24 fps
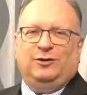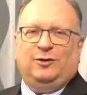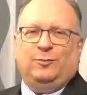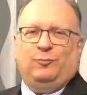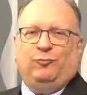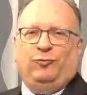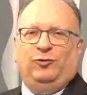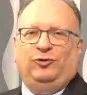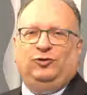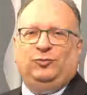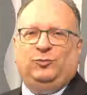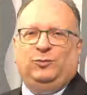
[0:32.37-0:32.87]
the
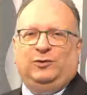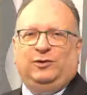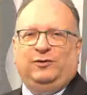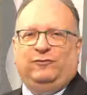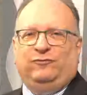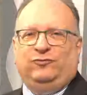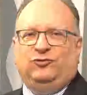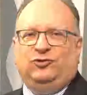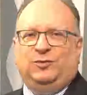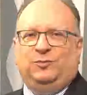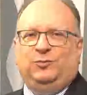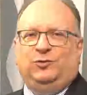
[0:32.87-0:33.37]
principal
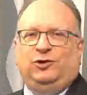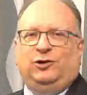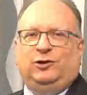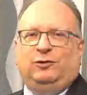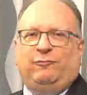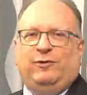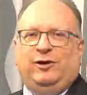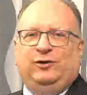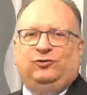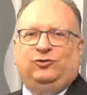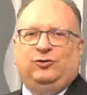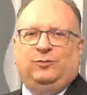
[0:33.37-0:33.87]
of Jim De
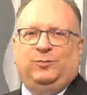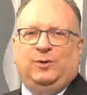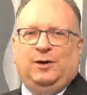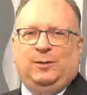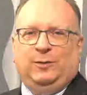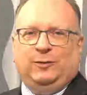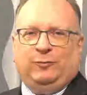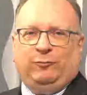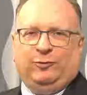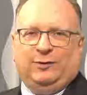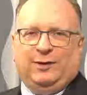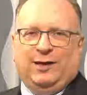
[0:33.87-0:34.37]
Lorenzo
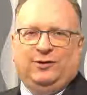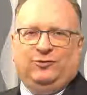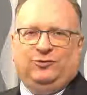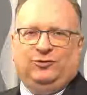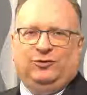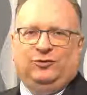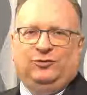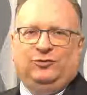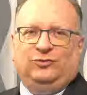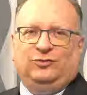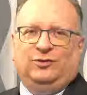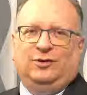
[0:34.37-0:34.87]
Public
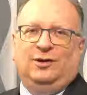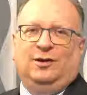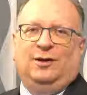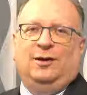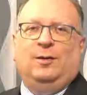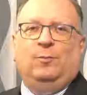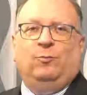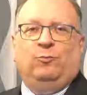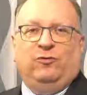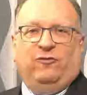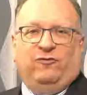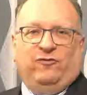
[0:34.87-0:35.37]
Relations,
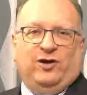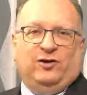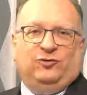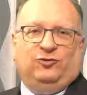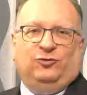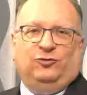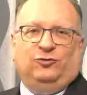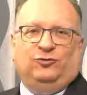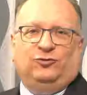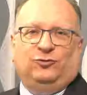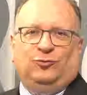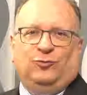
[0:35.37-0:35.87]

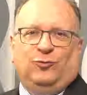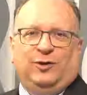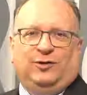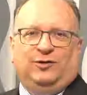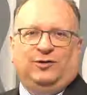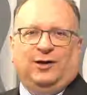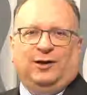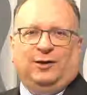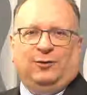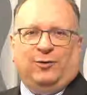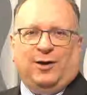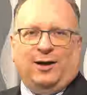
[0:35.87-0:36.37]
professional
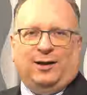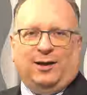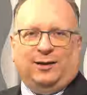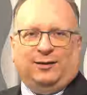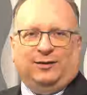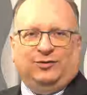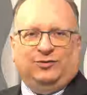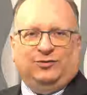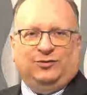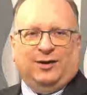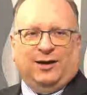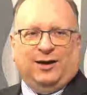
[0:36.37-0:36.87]
storyteller, I like
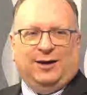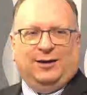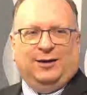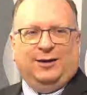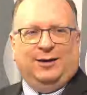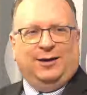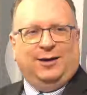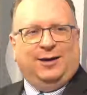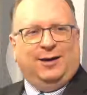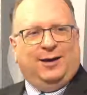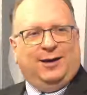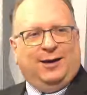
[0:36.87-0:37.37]
to say.
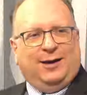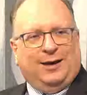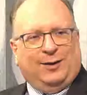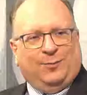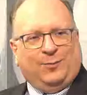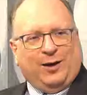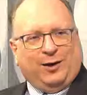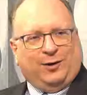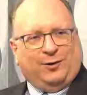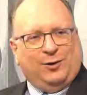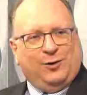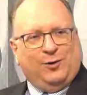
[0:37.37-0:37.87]
And
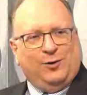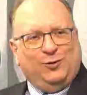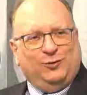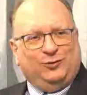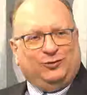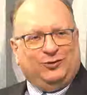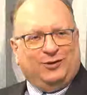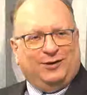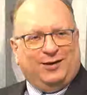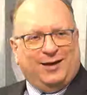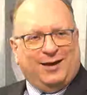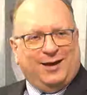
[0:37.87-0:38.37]
my co
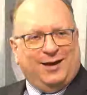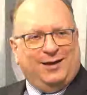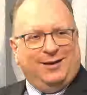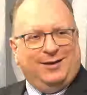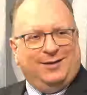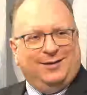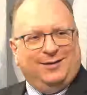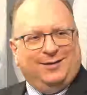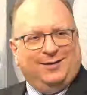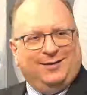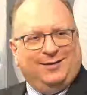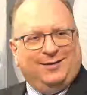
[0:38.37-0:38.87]
host today
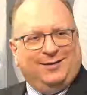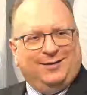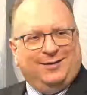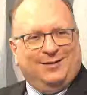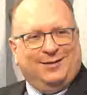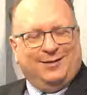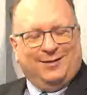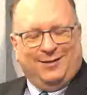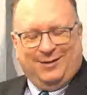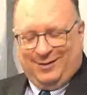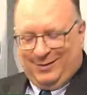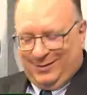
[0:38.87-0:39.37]

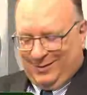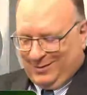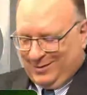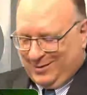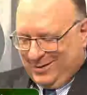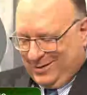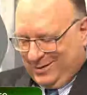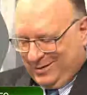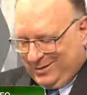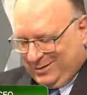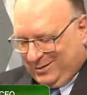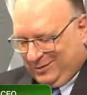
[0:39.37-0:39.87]

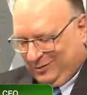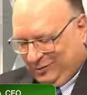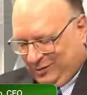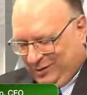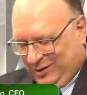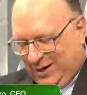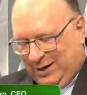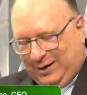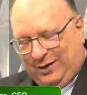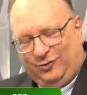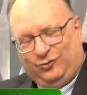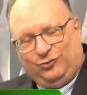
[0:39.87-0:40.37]
is
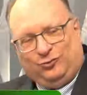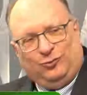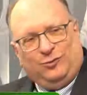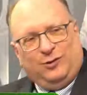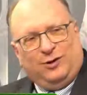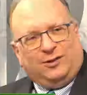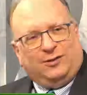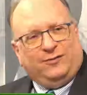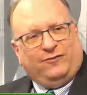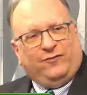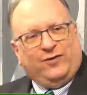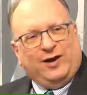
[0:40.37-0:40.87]
Kelly
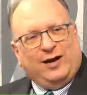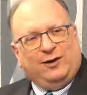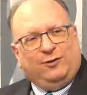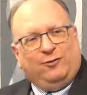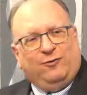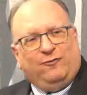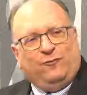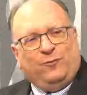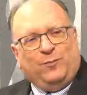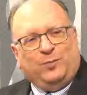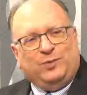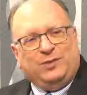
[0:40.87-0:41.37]
Stewart, the founder
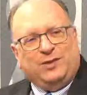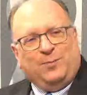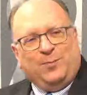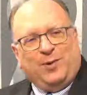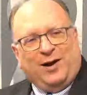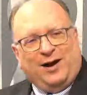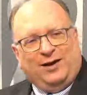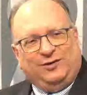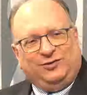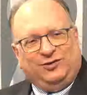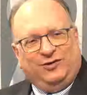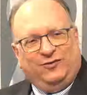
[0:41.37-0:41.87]
of The
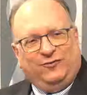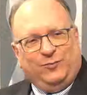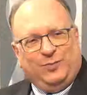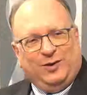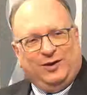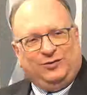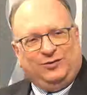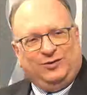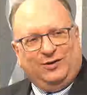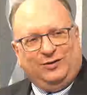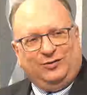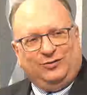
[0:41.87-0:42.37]
Positive
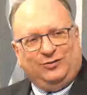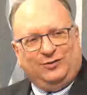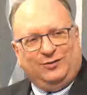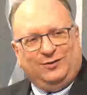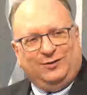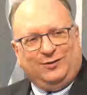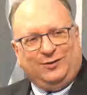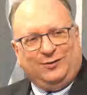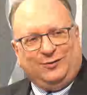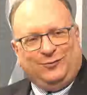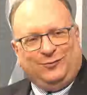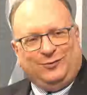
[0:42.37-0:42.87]
Business.
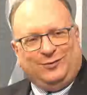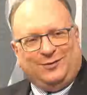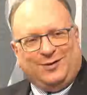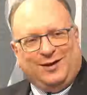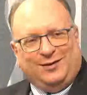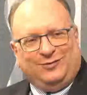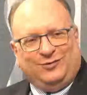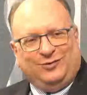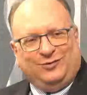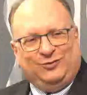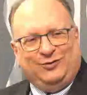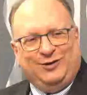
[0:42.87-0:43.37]

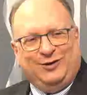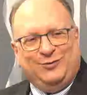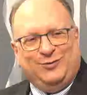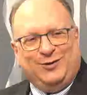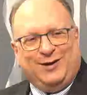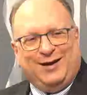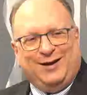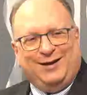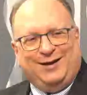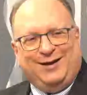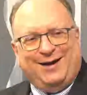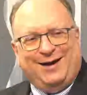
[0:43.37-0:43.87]
Nice to see you
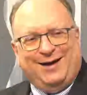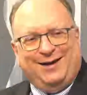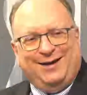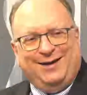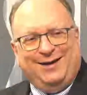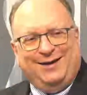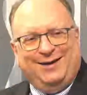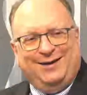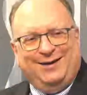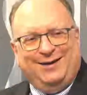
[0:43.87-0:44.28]
again, nice Kelly. Nice to see